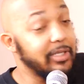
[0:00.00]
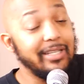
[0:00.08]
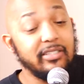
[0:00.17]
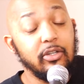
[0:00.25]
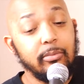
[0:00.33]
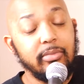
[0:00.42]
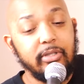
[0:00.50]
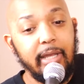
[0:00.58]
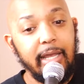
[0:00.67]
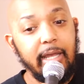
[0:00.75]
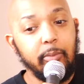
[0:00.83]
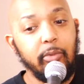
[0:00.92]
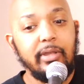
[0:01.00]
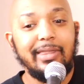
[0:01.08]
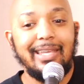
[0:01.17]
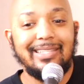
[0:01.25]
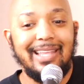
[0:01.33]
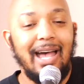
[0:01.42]
And that's dope. And one
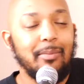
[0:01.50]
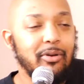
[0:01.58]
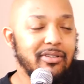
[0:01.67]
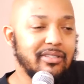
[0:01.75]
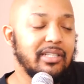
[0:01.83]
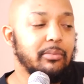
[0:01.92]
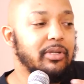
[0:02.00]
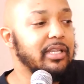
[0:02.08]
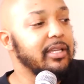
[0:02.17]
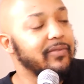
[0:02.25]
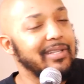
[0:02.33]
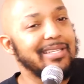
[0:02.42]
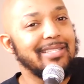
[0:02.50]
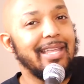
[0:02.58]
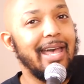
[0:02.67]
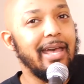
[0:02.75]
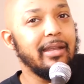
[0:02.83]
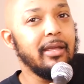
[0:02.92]
things that I personally believe in is
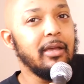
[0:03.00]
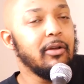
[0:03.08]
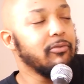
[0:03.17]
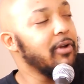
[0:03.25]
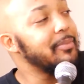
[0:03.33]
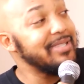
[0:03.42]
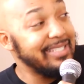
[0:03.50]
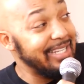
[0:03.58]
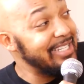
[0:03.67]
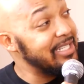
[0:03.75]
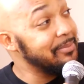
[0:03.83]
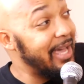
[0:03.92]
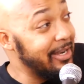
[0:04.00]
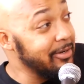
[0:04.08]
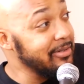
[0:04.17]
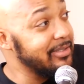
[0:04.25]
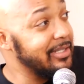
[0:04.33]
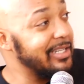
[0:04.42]
that representation
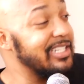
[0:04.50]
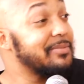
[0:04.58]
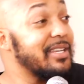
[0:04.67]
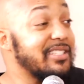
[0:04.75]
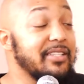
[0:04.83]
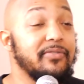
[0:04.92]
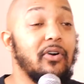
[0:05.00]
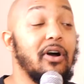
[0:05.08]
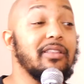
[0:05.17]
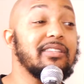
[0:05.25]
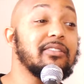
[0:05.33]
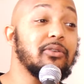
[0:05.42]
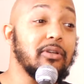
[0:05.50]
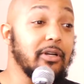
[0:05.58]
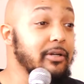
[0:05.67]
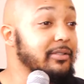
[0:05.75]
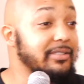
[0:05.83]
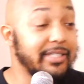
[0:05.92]
matters, and especially for all these little
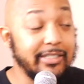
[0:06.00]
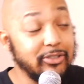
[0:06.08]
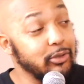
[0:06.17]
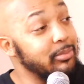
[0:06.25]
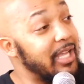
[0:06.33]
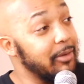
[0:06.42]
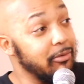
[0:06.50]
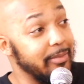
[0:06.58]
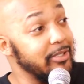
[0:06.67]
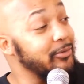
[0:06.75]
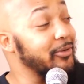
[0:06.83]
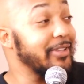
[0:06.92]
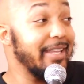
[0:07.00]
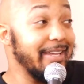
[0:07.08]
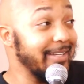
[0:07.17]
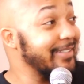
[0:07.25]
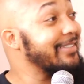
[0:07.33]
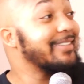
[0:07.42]
girls seeing two black women doing their thing.